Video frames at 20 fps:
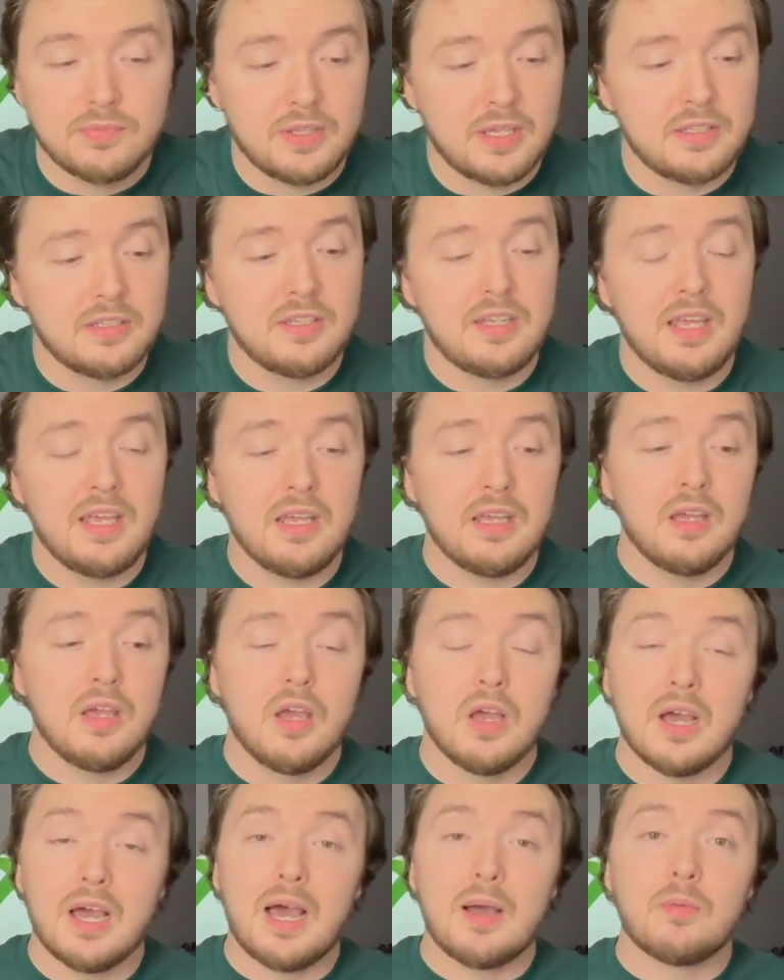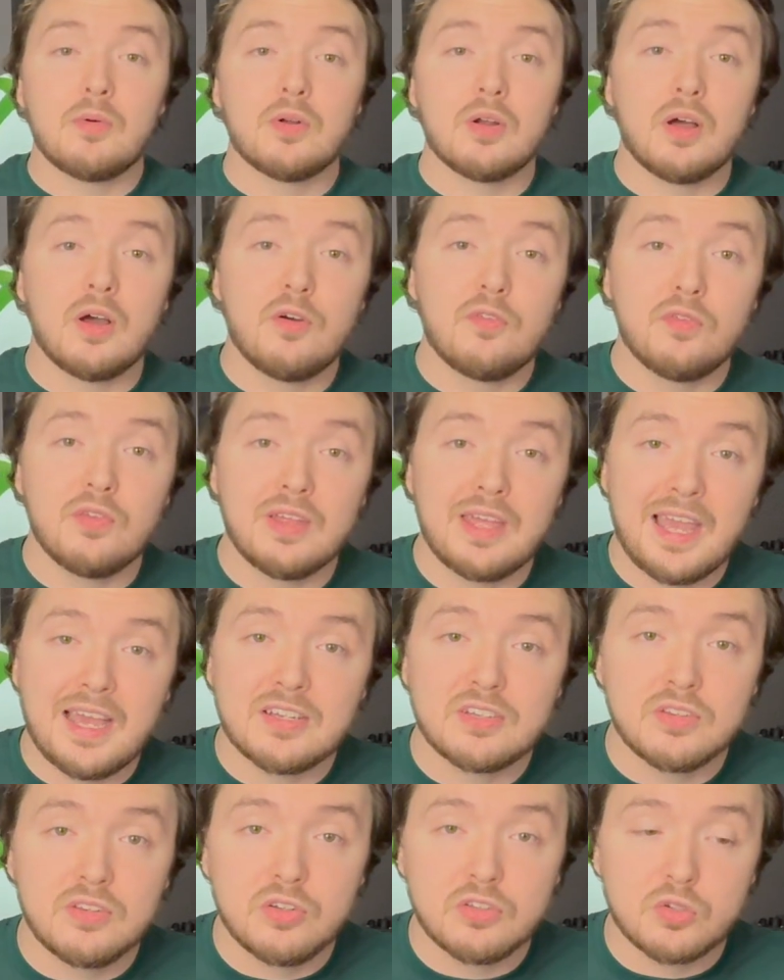And today, I want to hopefully
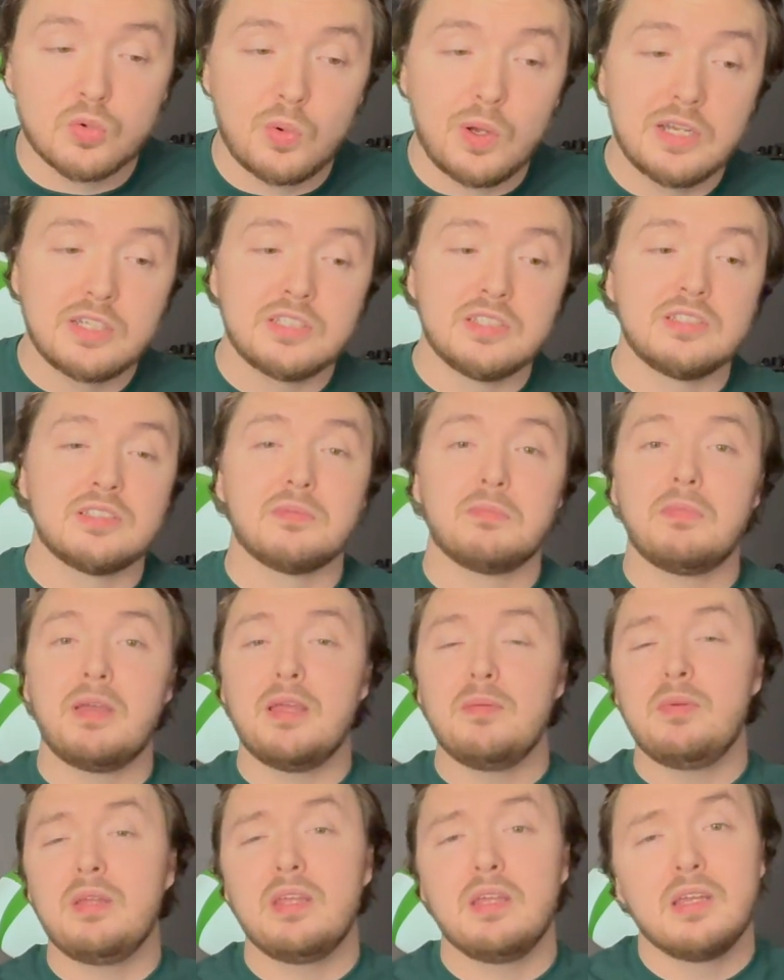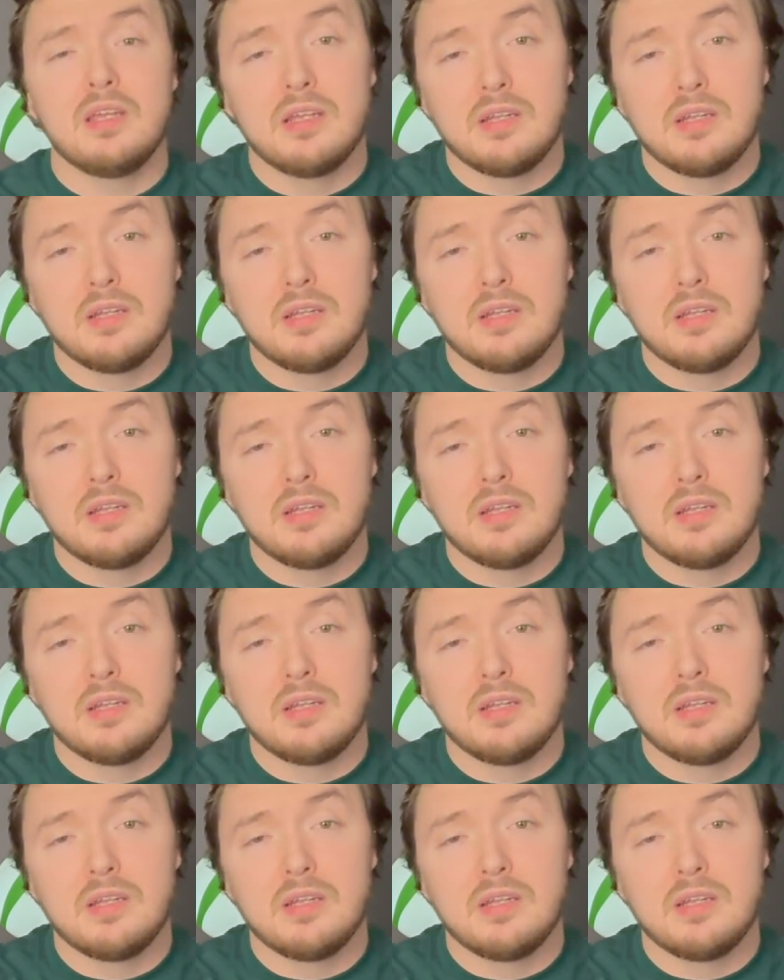answer those questions and maybe